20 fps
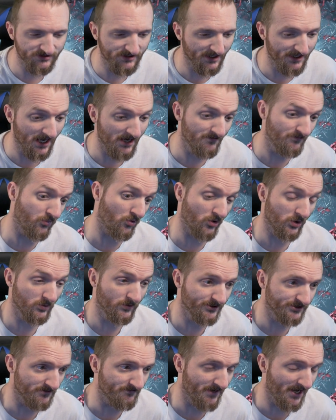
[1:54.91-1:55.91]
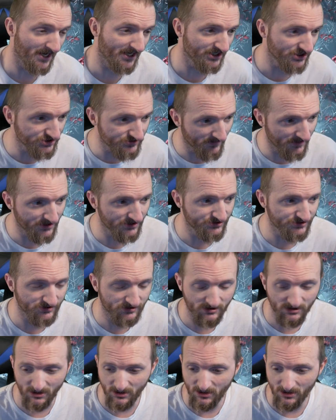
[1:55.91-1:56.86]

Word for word: I got bored with the package manager.